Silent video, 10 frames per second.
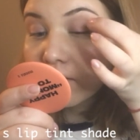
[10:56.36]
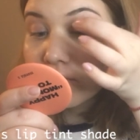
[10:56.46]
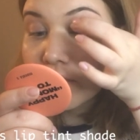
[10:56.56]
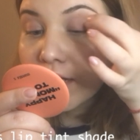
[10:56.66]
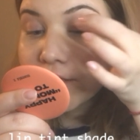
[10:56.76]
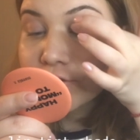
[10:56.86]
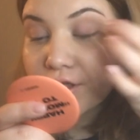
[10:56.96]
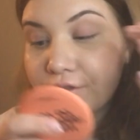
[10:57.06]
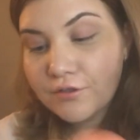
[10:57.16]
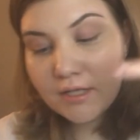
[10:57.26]
When I
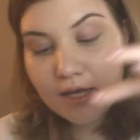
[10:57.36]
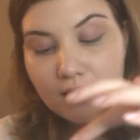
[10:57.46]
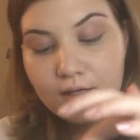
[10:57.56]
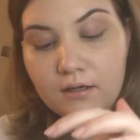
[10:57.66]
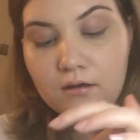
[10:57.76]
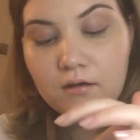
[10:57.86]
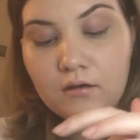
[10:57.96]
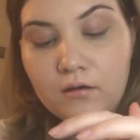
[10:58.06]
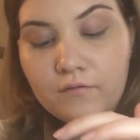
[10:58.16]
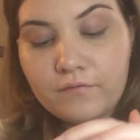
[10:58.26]
tried to take
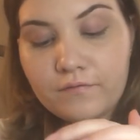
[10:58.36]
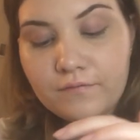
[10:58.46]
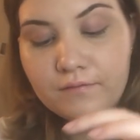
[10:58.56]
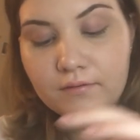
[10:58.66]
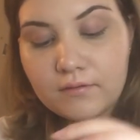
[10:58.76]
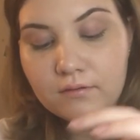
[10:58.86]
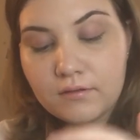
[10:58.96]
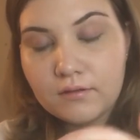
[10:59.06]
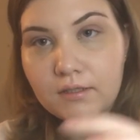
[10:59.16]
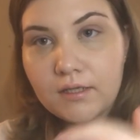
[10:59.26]
off
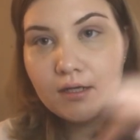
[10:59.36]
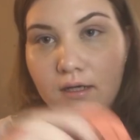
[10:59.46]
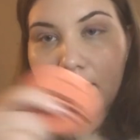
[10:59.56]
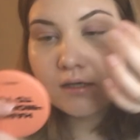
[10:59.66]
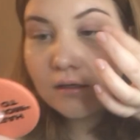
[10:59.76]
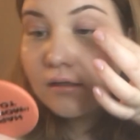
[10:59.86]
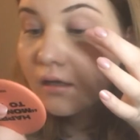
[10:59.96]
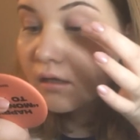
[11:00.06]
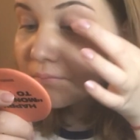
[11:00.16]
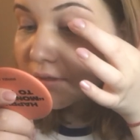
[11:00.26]
the
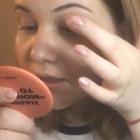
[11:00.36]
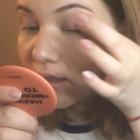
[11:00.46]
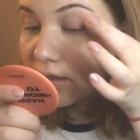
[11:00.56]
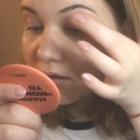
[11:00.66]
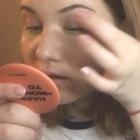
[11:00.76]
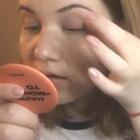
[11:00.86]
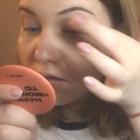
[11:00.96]
lip tint